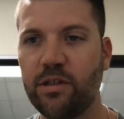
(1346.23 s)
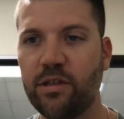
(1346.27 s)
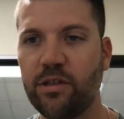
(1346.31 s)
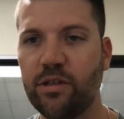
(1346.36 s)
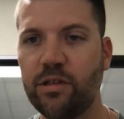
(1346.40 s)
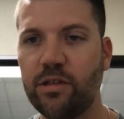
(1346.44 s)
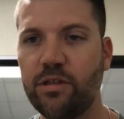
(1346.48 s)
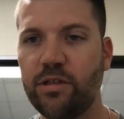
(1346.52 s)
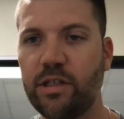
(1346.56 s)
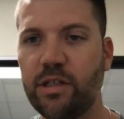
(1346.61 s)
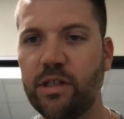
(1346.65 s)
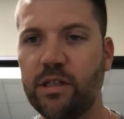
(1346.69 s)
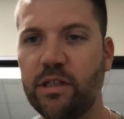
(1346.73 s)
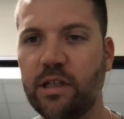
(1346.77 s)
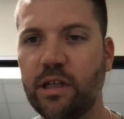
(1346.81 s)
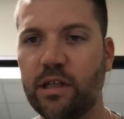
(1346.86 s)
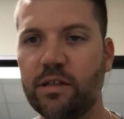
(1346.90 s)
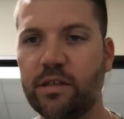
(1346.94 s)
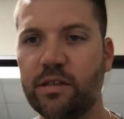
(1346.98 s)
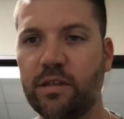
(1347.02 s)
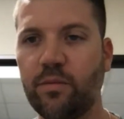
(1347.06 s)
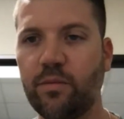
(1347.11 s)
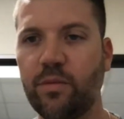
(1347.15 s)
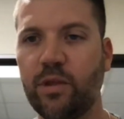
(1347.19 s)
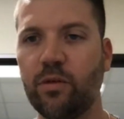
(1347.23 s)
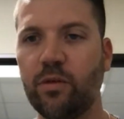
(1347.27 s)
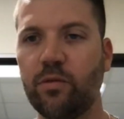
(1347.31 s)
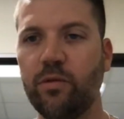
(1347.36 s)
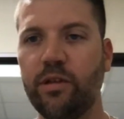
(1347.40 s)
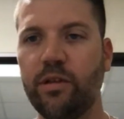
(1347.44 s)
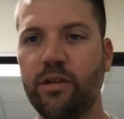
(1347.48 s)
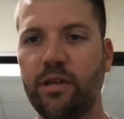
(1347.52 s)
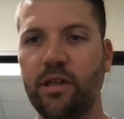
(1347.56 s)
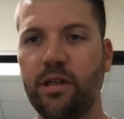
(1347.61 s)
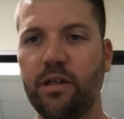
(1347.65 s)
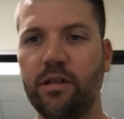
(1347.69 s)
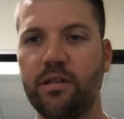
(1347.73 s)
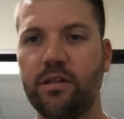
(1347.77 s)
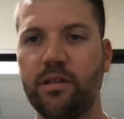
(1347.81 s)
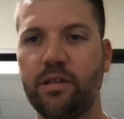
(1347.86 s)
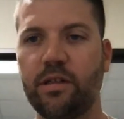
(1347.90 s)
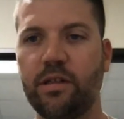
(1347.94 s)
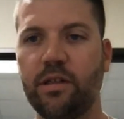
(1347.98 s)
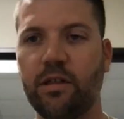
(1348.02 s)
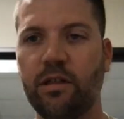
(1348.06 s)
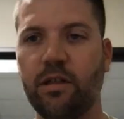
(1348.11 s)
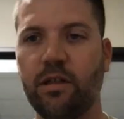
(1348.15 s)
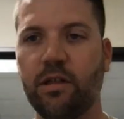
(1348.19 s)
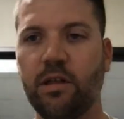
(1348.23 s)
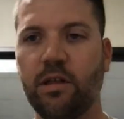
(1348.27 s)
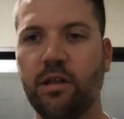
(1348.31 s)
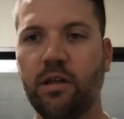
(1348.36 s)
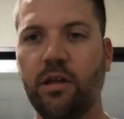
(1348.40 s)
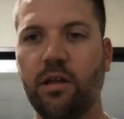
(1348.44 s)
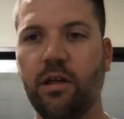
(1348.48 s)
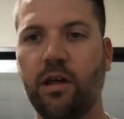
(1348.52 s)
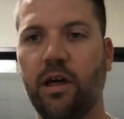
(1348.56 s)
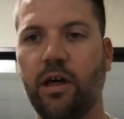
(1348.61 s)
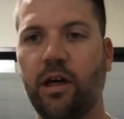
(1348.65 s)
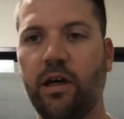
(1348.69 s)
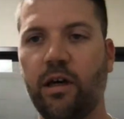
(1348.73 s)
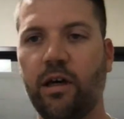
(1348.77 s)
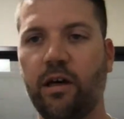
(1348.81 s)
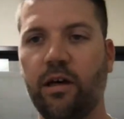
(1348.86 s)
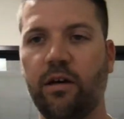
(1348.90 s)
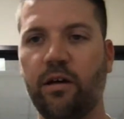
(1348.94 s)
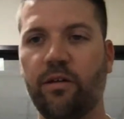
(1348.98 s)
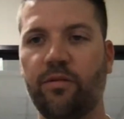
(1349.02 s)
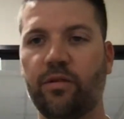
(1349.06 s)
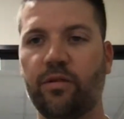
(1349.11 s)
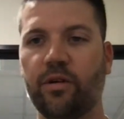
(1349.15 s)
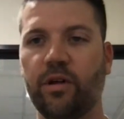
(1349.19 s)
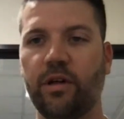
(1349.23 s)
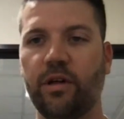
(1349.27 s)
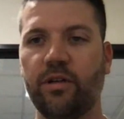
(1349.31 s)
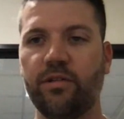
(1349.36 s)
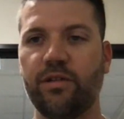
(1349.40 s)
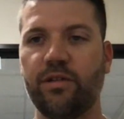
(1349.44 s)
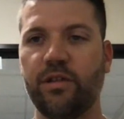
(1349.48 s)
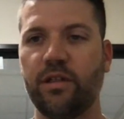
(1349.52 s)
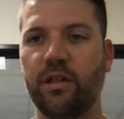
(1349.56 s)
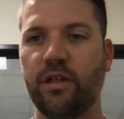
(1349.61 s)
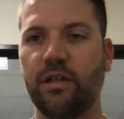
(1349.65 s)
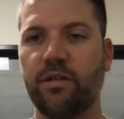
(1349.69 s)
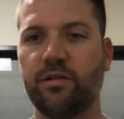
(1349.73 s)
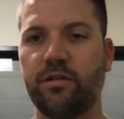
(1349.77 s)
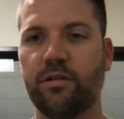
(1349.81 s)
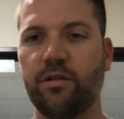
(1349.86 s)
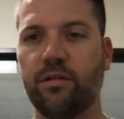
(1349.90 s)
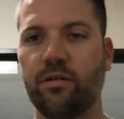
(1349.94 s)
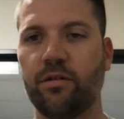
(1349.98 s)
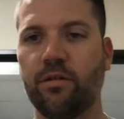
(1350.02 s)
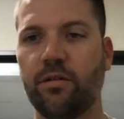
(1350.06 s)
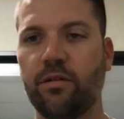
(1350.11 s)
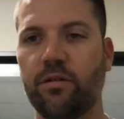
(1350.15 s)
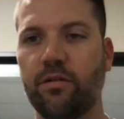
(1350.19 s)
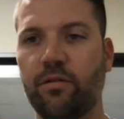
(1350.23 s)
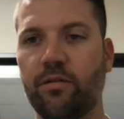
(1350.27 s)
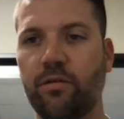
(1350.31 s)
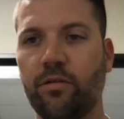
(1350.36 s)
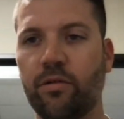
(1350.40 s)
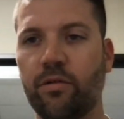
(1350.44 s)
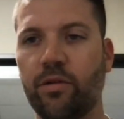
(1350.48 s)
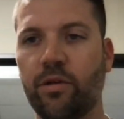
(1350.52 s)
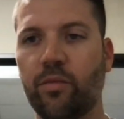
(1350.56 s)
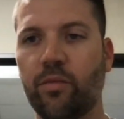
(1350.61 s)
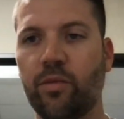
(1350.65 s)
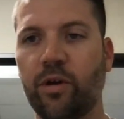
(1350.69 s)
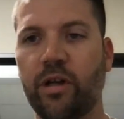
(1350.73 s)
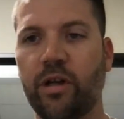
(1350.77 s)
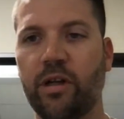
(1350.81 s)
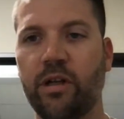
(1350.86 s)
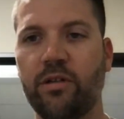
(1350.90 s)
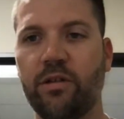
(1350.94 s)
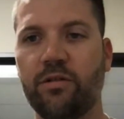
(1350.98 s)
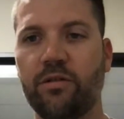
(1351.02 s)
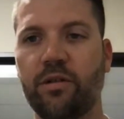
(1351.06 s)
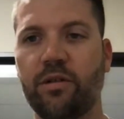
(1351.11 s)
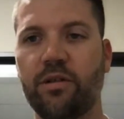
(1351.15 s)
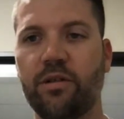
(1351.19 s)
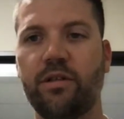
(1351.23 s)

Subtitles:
Should she take something with THC for LGS or the brain injury?